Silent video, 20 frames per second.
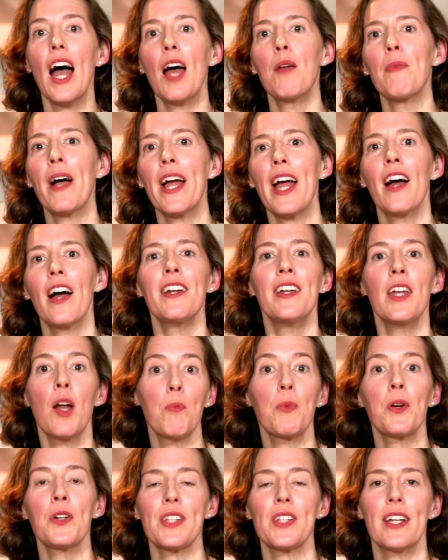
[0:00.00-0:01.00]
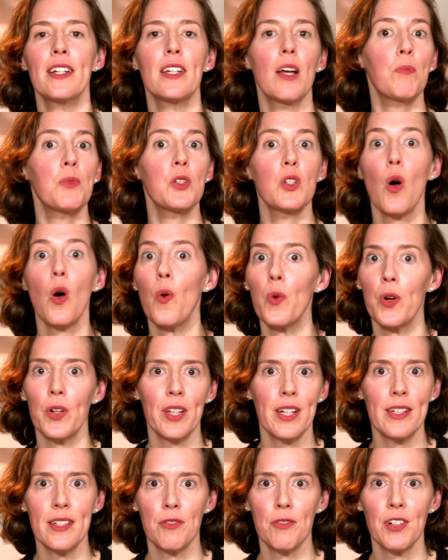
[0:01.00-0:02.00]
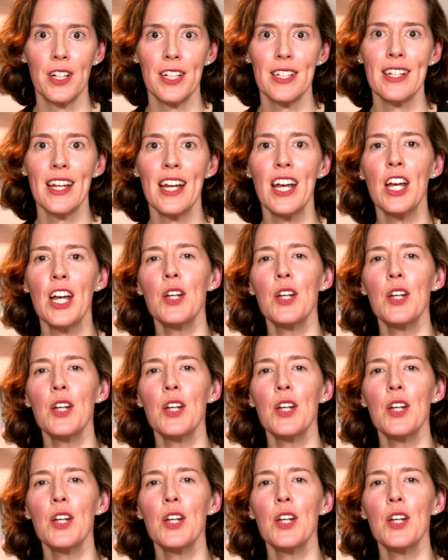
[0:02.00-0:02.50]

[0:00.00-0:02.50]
and my uh, numbers end up totally different.